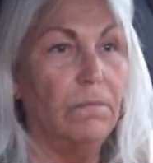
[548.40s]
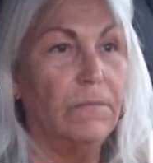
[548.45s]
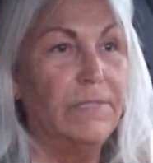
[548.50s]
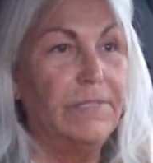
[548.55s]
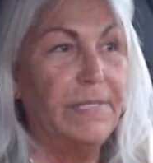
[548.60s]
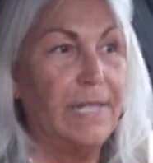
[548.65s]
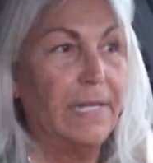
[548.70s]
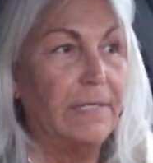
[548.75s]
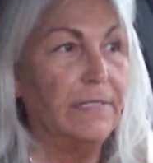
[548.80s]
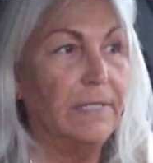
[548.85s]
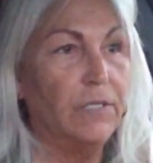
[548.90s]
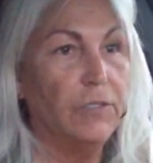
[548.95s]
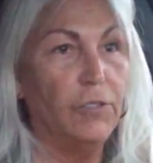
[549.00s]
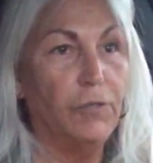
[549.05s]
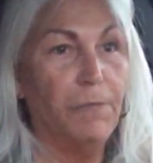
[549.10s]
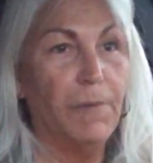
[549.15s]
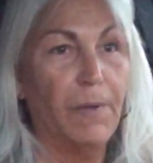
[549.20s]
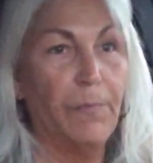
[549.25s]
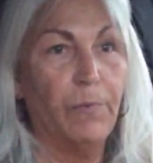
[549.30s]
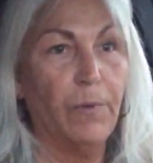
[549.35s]
sent it
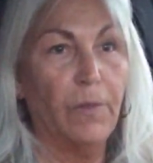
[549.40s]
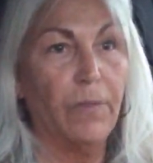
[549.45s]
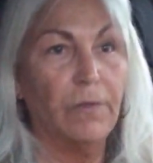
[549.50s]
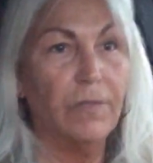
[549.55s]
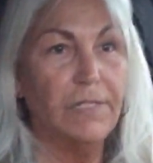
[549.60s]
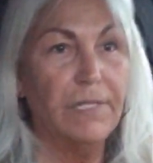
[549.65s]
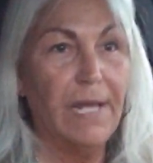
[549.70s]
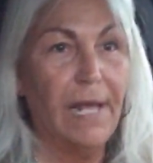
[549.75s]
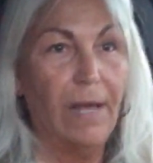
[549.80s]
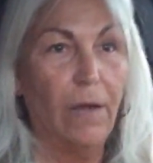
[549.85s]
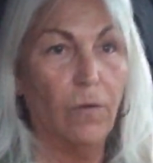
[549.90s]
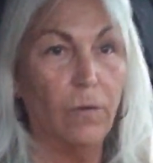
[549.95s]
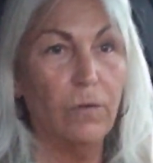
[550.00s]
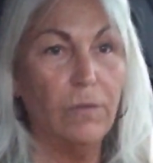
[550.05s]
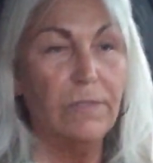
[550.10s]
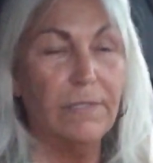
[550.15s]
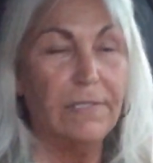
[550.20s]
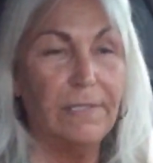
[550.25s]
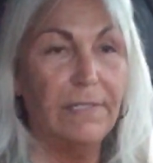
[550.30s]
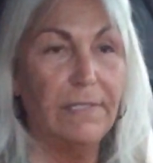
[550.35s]
to my brother's
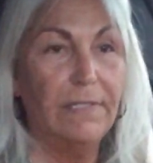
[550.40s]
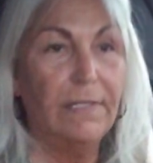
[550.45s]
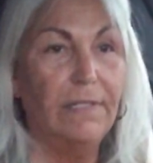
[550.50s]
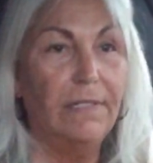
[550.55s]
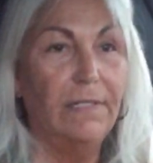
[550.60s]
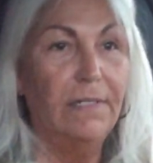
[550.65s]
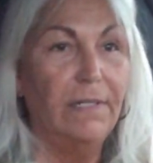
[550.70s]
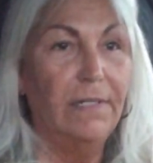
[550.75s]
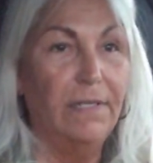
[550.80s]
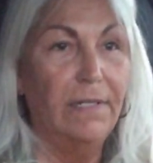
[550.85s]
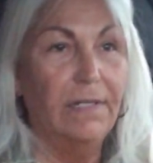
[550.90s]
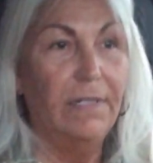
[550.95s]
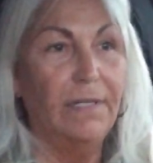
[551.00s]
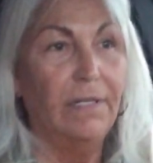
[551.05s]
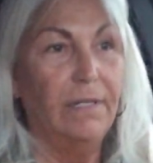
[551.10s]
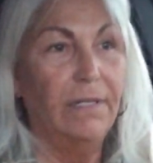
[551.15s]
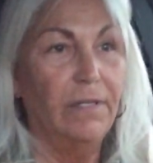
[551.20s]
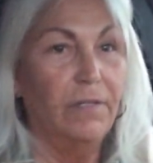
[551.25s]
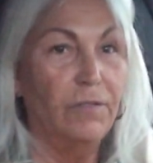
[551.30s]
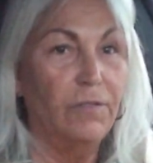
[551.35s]
house
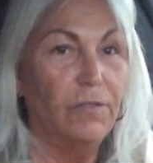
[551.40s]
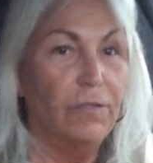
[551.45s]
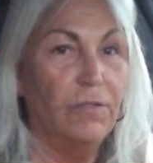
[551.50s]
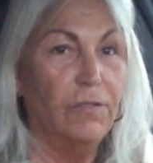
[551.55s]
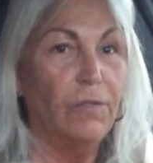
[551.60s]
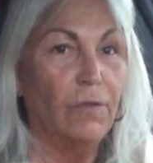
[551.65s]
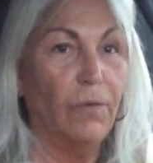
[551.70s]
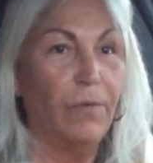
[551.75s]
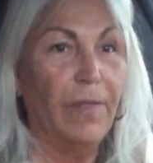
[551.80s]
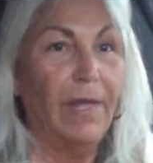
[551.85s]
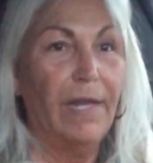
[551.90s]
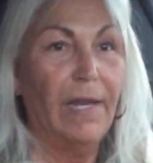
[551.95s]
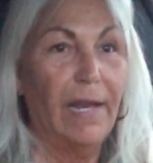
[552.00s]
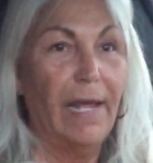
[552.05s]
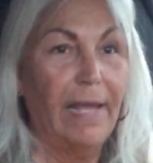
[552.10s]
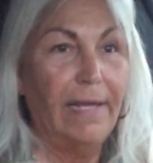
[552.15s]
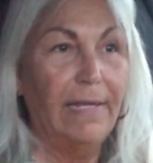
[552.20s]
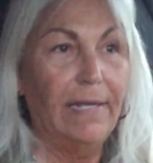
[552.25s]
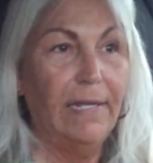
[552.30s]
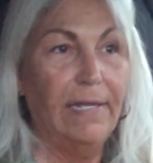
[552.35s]
so that
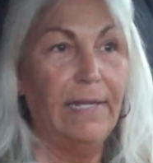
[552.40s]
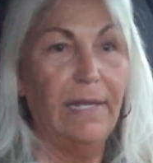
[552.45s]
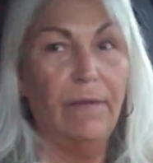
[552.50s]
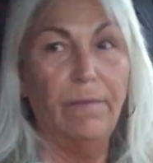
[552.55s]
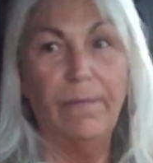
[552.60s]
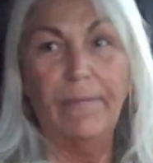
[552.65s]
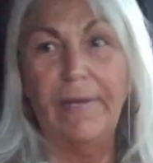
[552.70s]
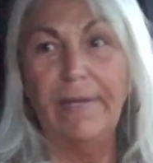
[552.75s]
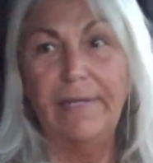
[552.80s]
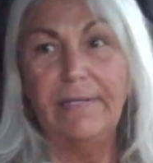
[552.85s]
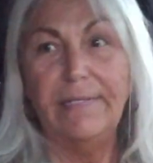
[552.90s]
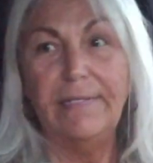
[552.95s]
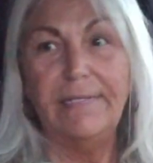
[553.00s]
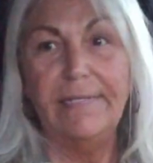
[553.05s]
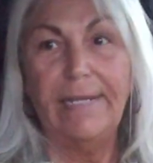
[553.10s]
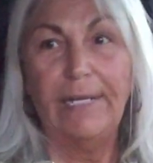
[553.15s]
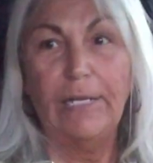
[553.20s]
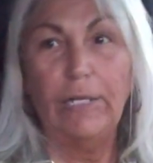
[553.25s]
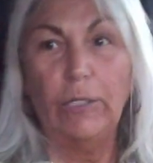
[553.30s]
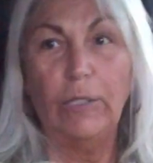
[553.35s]
I could get my
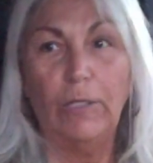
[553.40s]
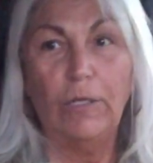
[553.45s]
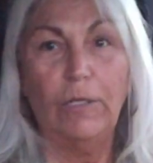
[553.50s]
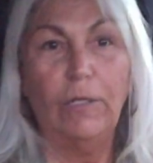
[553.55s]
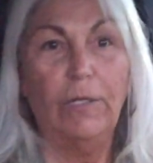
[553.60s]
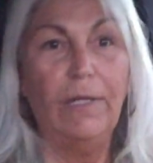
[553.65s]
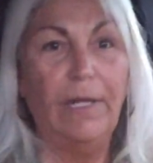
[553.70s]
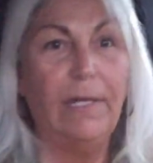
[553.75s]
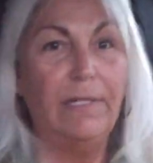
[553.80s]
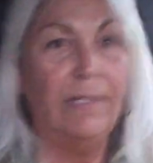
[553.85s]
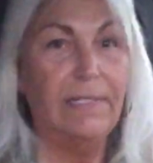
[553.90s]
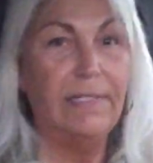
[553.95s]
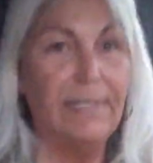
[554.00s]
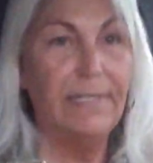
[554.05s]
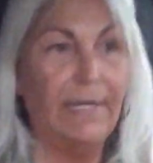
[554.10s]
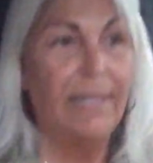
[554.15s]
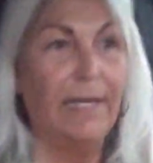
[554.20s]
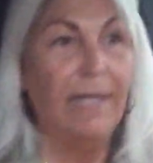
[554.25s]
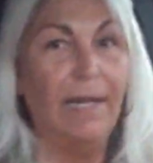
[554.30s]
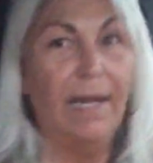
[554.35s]
sticker and
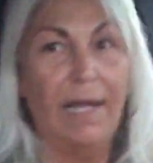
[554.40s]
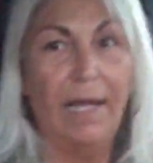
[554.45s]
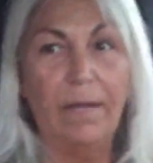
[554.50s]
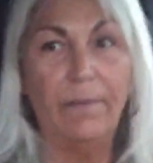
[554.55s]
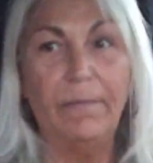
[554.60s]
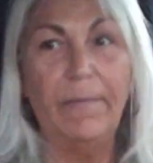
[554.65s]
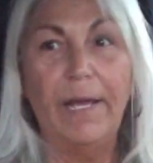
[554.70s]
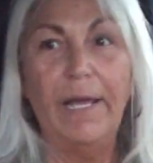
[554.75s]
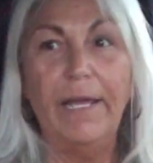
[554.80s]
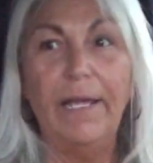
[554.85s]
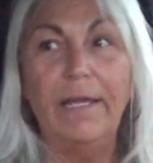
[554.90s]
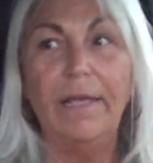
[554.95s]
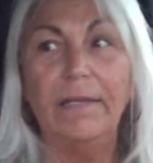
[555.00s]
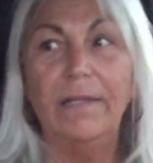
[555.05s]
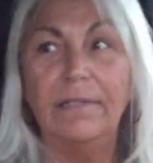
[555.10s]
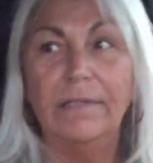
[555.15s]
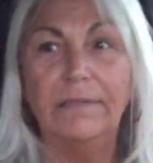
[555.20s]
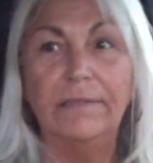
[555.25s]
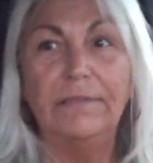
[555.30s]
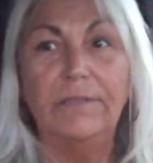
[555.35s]
stick it on my
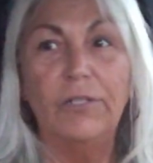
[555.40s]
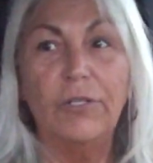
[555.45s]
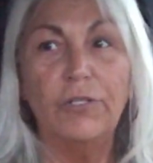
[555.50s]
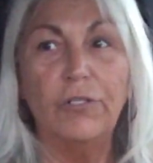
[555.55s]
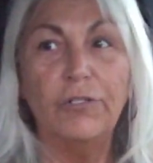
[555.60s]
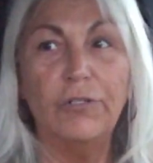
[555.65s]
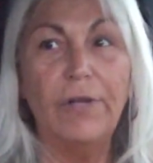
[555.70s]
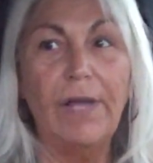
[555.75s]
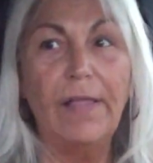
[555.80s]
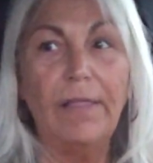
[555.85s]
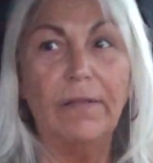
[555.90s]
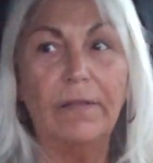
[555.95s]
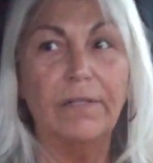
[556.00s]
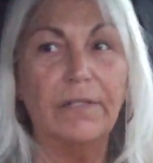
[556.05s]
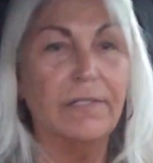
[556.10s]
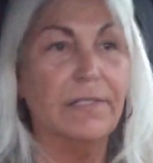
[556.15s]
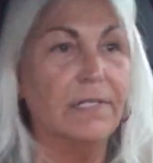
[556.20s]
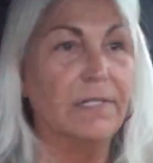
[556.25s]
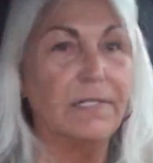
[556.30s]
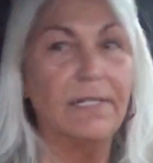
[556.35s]

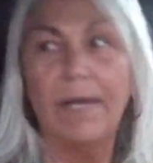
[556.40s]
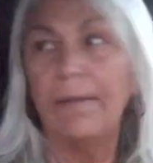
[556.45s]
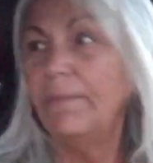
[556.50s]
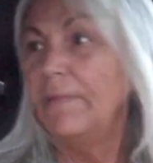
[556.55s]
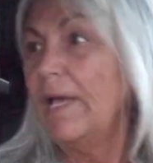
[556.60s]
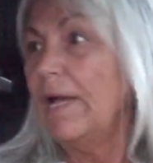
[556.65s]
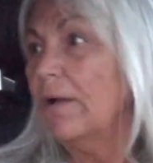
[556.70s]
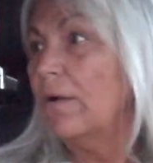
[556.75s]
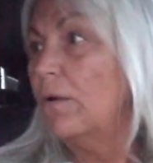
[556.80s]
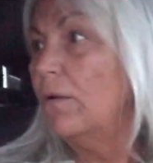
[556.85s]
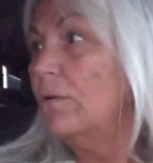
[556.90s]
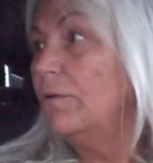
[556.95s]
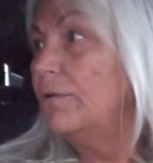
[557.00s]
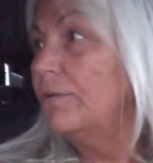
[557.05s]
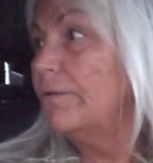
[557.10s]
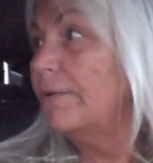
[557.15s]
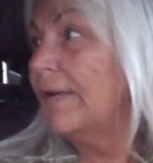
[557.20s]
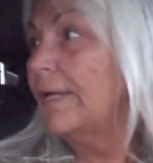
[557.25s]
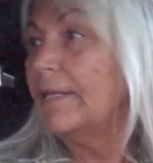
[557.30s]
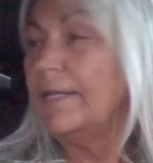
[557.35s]
trailer since I'm not going
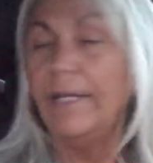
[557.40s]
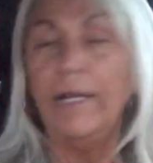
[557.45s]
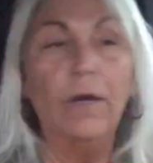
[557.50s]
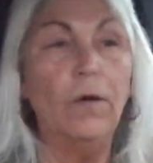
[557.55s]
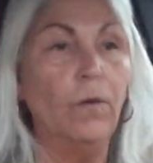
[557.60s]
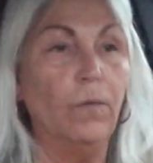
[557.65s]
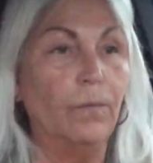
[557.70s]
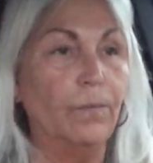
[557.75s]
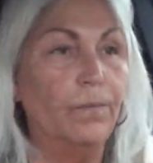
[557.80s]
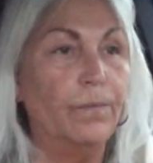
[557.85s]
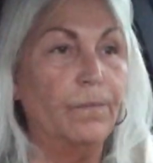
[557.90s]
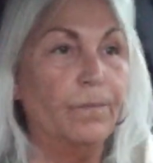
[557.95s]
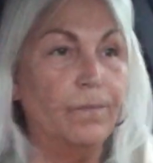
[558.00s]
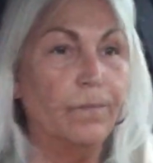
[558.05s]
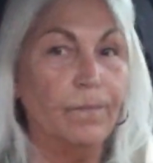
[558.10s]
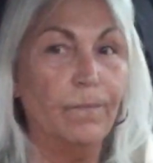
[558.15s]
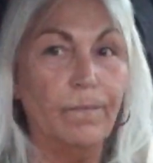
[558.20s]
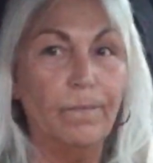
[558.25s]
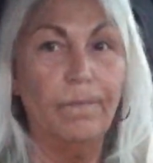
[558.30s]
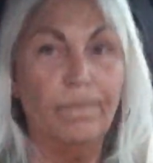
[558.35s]
directly home.
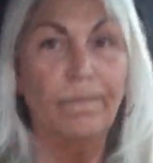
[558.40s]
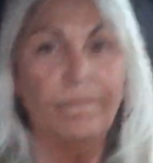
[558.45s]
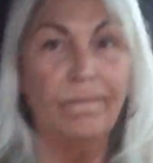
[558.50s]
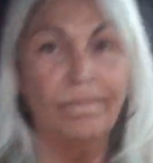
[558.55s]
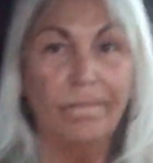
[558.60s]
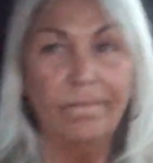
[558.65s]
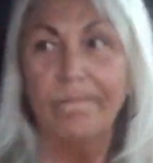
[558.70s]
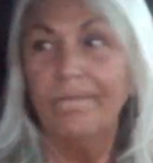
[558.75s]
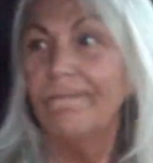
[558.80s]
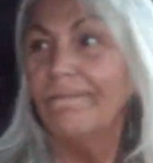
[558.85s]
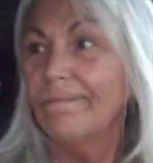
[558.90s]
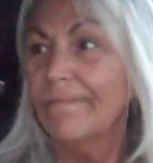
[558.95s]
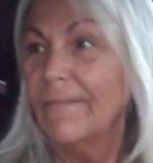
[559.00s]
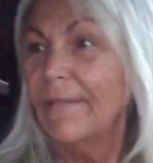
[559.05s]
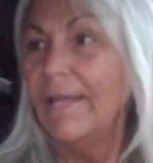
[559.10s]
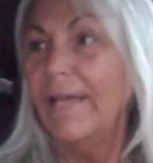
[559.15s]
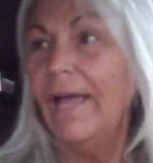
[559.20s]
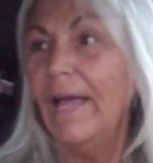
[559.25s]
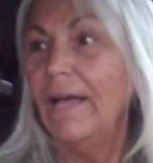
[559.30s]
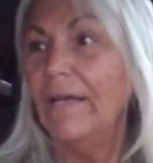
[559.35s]

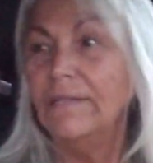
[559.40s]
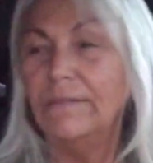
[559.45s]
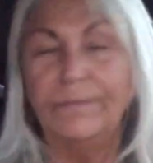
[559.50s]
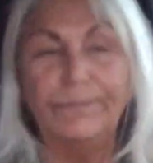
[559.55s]
Yeah.